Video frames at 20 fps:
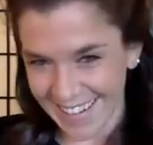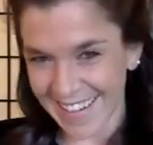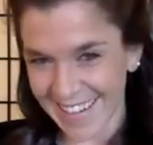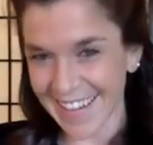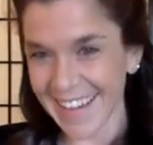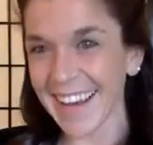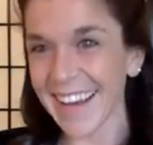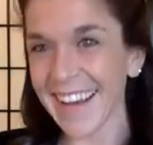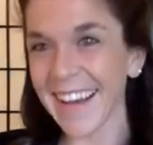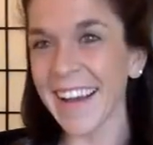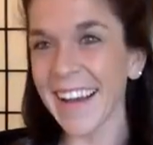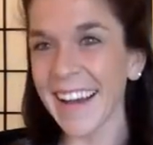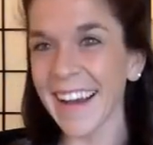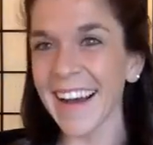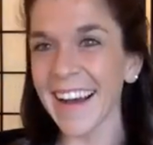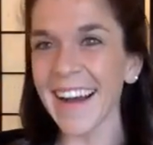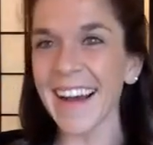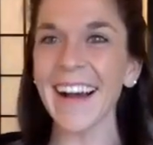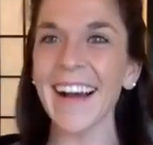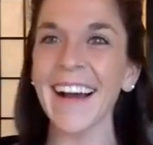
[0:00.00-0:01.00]

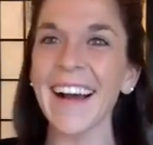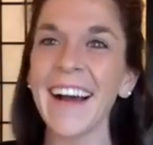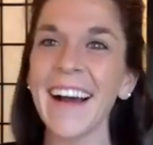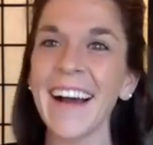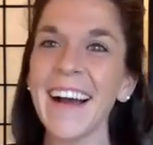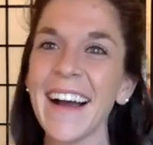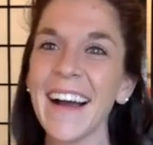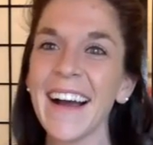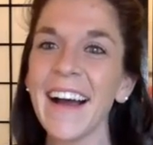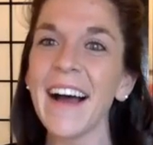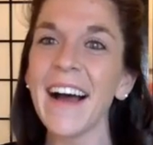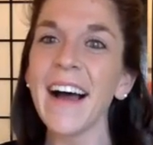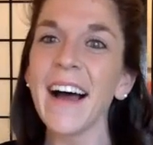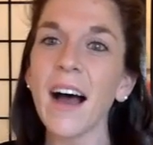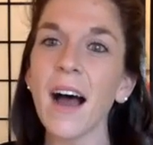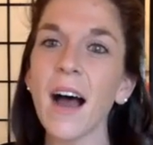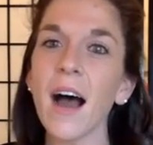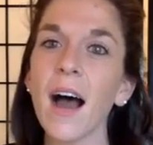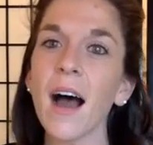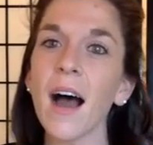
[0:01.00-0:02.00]

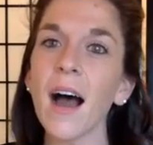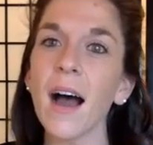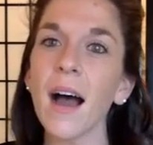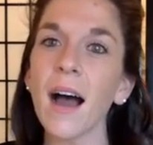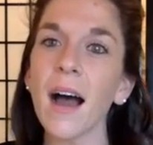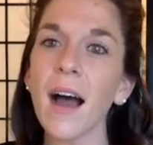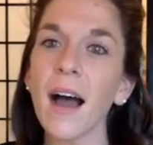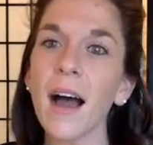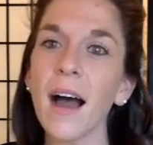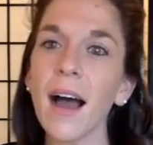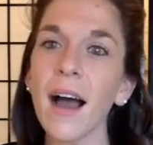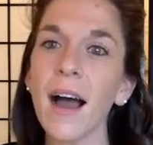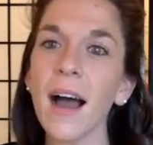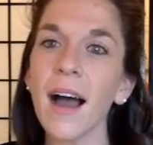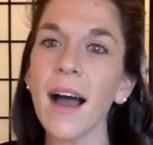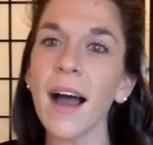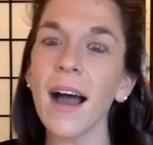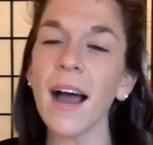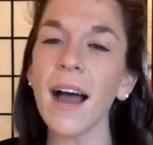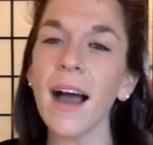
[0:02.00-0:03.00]

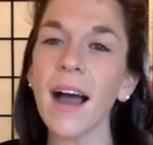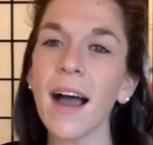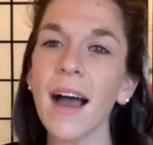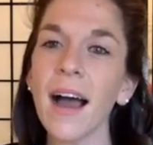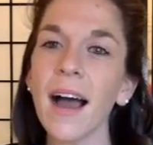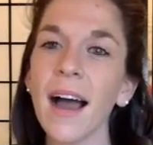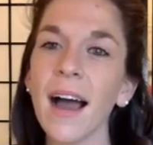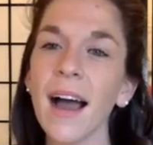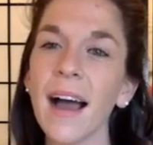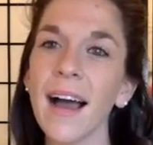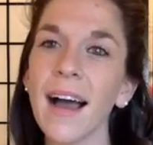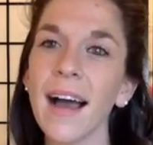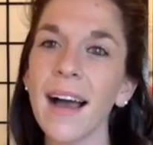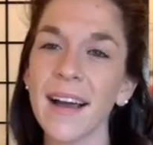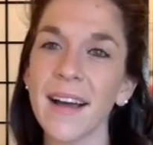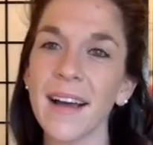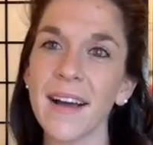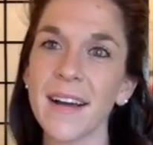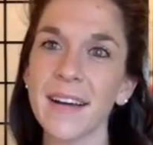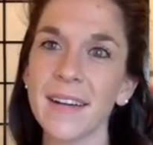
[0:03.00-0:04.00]

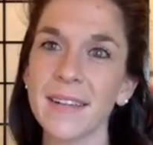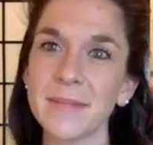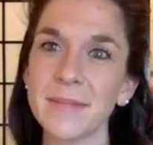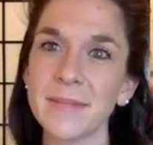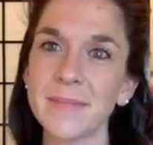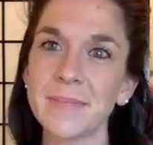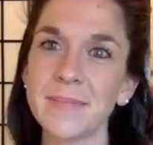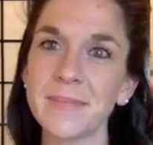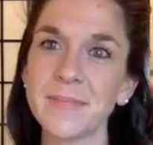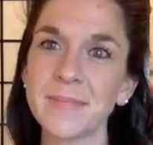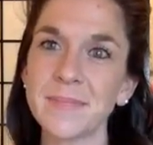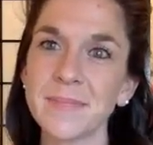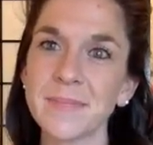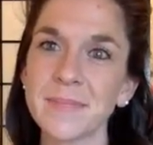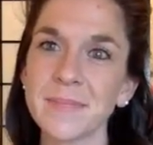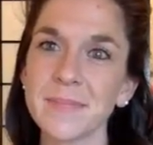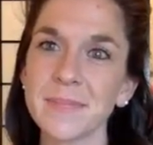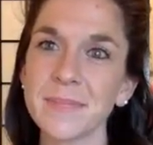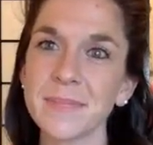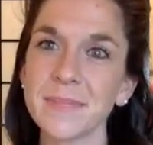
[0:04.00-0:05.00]

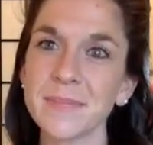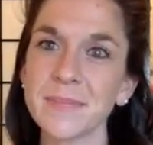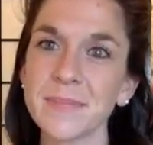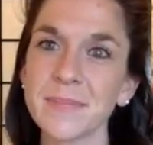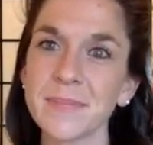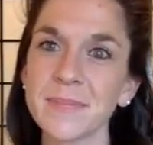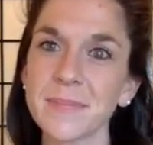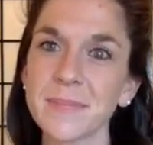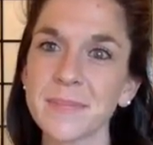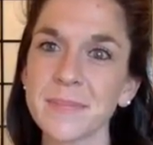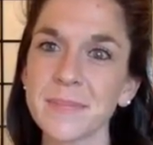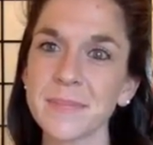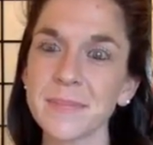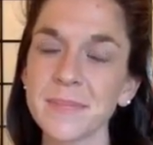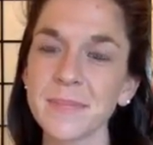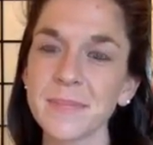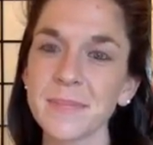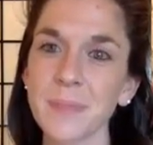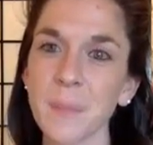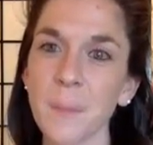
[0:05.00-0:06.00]

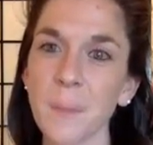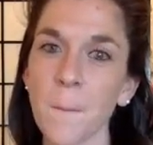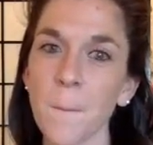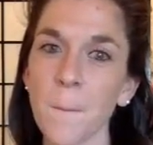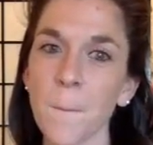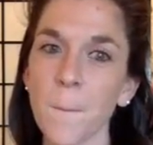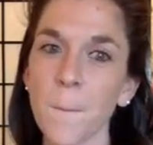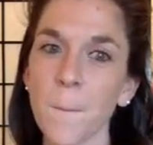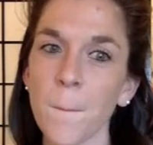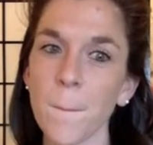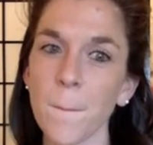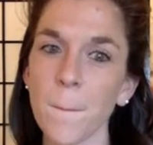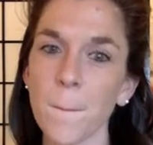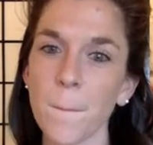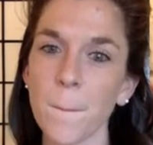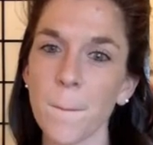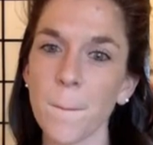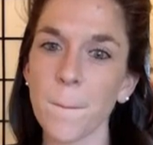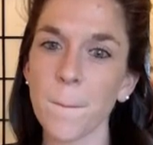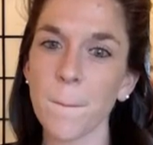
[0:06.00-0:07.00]

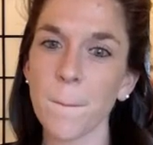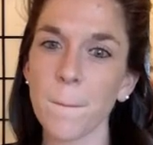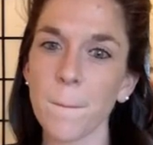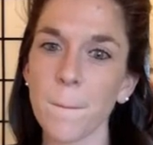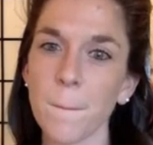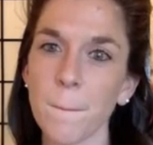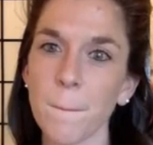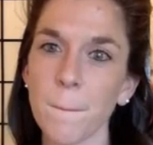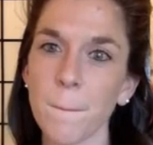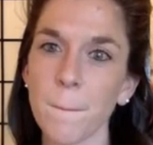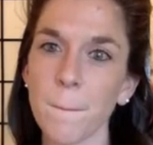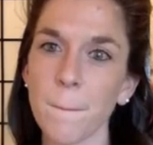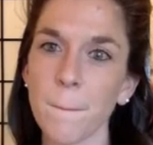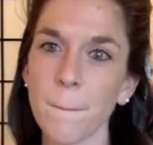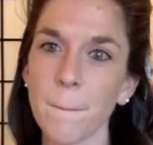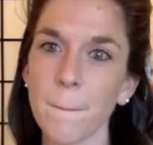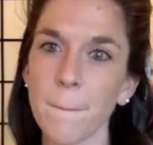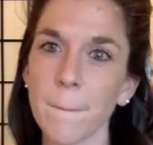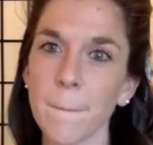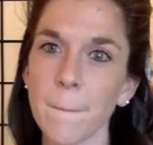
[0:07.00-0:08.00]
The person shown says nothing.